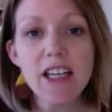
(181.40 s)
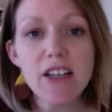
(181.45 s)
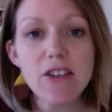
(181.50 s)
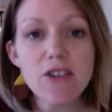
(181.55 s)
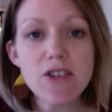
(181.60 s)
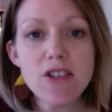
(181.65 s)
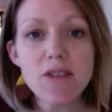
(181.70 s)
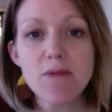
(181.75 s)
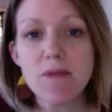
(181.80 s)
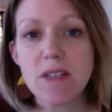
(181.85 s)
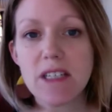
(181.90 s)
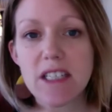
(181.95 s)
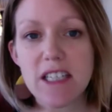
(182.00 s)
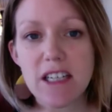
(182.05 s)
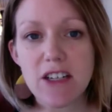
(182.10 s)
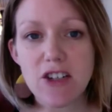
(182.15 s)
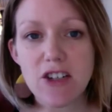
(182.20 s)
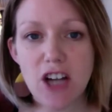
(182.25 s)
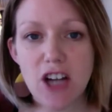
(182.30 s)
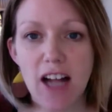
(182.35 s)
are some detail
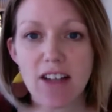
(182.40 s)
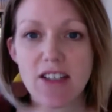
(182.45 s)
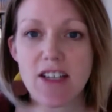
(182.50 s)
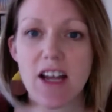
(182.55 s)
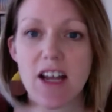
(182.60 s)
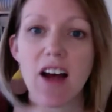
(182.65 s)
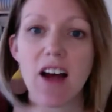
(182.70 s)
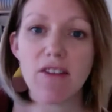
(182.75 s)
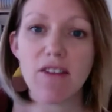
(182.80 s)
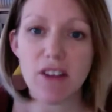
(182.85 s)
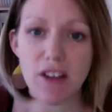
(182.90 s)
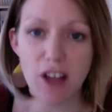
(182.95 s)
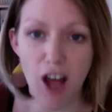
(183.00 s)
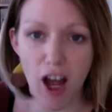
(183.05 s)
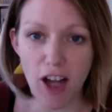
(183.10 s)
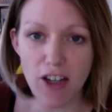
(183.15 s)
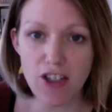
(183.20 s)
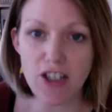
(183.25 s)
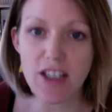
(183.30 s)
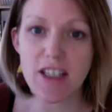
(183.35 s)
shots of the
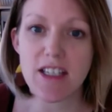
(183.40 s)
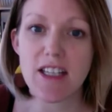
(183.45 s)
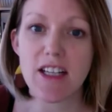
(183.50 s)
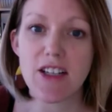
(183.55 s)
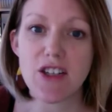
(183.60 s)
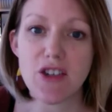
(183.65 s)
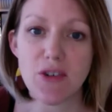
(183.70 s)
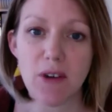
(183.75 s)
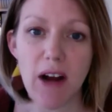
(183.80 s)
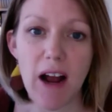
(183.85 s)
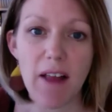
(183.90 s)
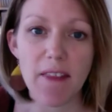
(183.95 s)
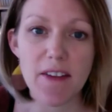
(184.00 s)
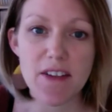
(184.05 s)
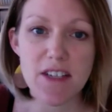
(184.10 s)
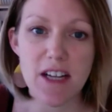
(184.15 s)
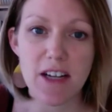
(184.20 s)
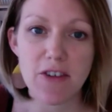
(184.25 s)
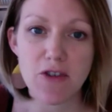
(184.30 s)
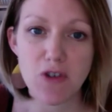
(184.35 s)
lodges that surround the
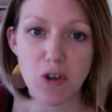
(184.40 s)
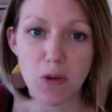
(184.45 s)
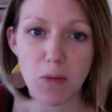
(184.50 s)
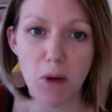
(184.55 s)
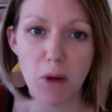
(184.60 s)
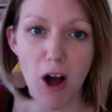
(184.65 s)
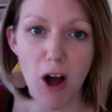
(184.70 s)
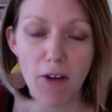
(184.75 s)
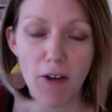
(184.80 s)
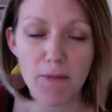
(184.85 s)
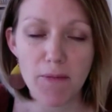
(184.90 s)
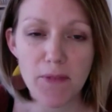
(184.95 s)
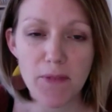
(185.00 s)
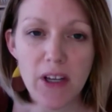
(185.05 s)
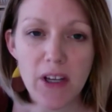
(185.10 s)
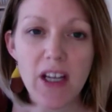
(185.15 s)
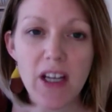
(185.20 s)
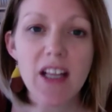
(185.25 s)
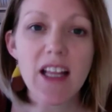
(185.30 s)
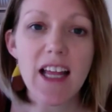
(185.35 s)
central mall.
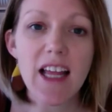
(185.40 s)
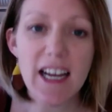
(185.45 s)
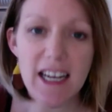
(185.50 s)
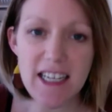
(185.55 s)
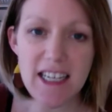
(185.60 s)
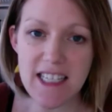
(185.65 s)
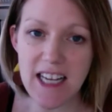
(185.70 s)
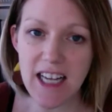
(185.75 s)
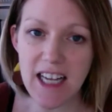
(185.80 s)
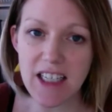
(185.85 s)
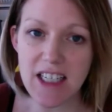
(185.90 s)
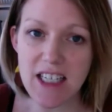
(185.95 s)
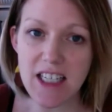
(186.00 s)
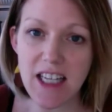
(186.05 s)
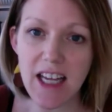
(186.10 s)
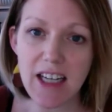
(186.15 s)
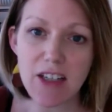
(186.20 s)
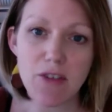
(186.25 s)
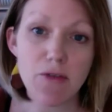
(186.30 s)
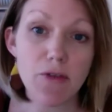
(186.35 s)
Like I said, a
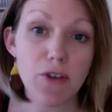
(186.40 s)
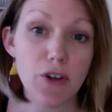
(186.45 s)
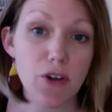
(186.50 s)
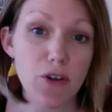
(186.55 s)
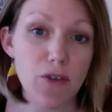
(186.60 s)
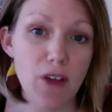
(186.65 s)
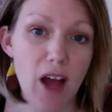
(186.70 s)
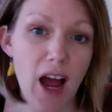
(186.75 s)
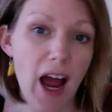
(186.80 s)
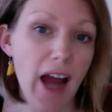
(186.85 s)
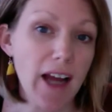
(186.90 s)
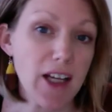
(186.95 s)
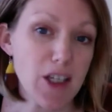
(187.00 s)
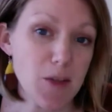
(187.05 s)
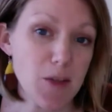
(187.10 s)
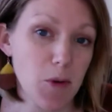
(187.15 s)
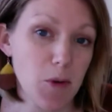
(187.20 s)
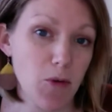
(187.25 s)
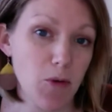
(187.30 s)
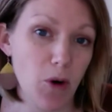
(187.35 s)
select few of the highest
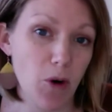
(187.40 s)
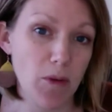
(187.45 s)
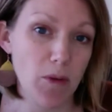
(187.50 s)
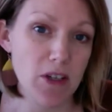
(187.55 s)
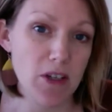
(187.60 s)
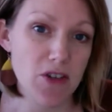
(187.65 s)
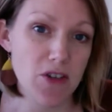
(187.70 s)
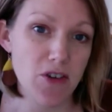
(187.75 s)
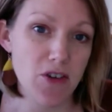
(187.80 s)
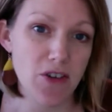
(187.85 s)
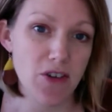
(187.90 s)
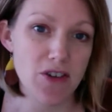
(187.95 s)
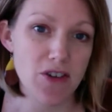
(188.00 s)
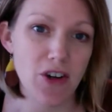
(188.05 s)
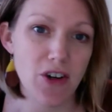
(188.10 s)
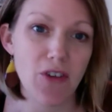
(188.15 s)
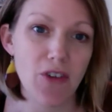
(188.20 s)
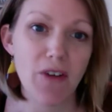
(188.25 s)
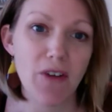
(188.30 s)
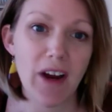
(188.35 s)
performing students are
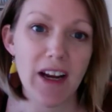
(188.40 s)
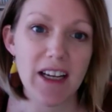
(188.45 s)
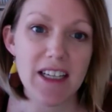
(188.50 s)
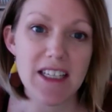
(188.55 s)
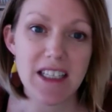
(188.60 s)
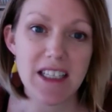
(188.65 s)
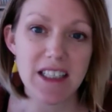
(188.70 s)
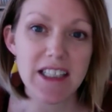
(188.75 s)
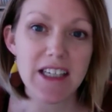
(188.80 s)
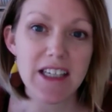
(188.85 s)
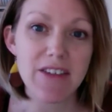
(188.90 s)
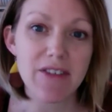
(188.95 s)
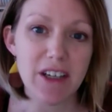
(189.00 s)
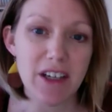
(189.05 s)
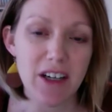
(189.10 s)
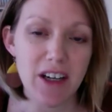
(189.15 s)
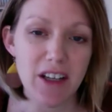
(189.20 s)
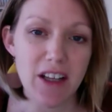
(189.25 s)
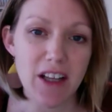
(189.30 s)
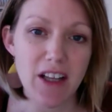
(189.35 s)
invited to live here
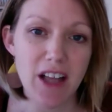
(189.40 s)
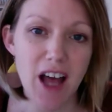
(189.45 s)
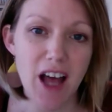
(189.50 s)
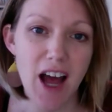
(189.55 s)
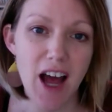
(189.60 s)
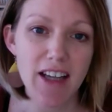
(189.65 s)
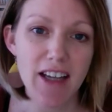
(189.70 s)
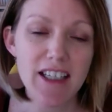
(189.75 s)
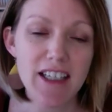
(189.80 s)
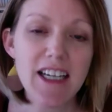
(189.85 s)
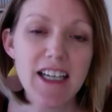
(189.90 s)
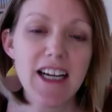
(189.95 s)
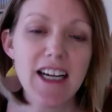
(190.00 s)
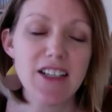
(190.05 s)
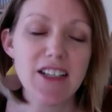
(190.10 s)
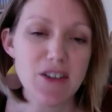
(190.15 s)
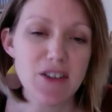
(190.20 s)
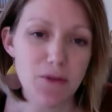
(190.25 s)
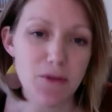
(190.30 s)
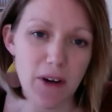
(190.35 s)
on the lawn. It's
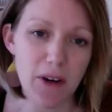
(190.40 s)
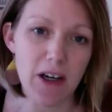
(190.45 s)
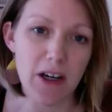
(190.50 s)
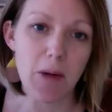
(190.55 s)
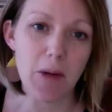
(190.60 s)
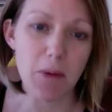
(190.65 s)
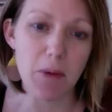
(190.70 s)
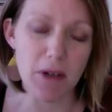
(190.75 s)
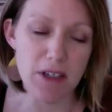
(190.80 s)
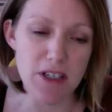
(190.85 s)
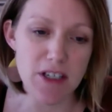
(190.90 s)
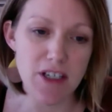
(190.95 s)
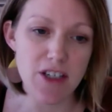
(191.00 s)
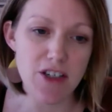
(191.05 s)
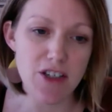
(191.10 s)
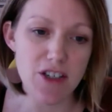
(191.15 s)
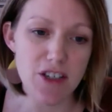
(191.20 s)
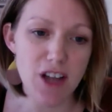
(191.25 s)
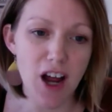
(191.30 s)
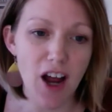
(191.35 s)
a very
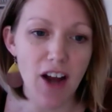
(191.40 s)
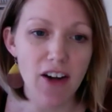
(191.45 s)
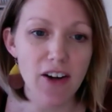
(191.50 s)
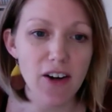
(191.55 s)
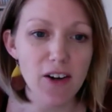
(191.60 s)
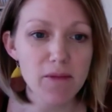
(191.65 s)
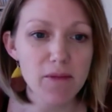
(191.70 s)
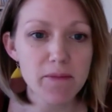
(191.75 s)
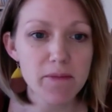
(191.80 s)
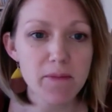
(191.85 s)
prestigious honor.